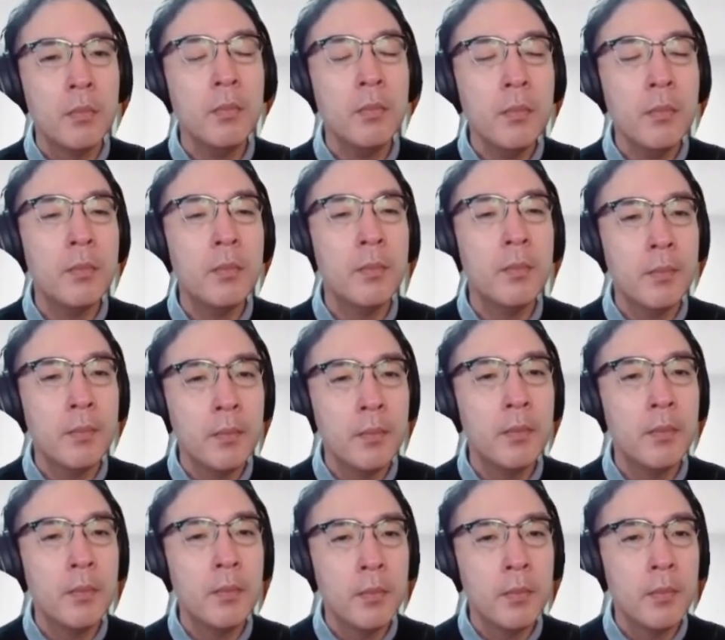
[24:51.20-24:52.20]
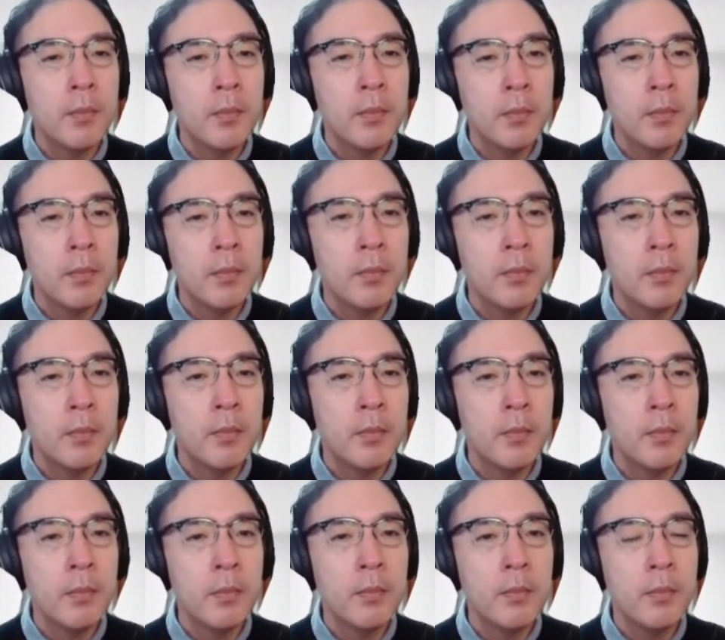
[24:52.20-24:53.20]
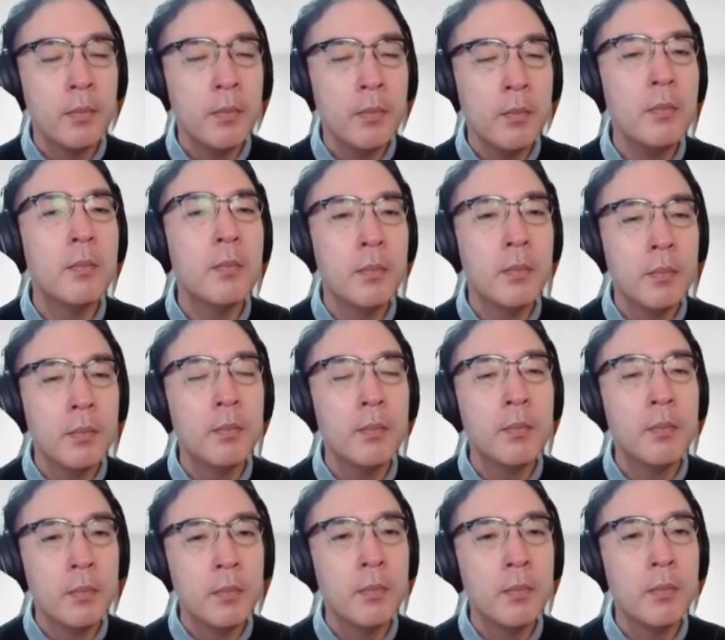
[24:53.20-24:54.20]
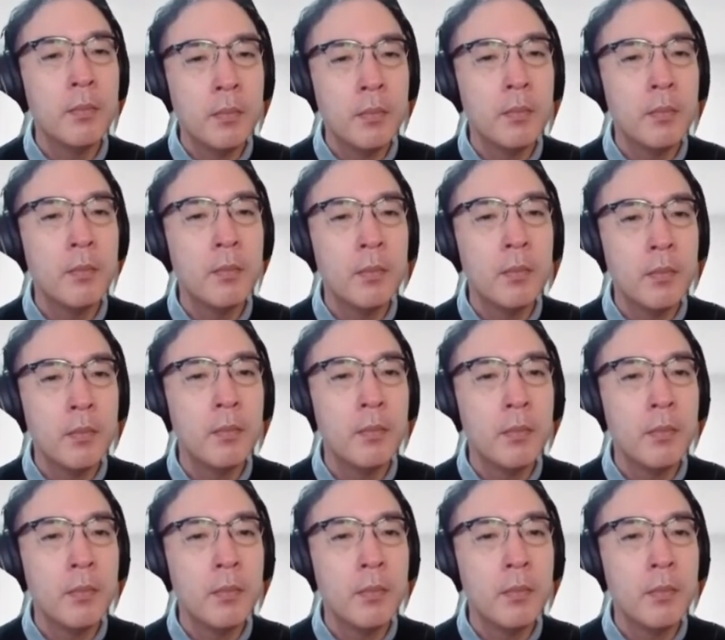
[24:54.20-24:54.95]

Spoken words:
(not speaking)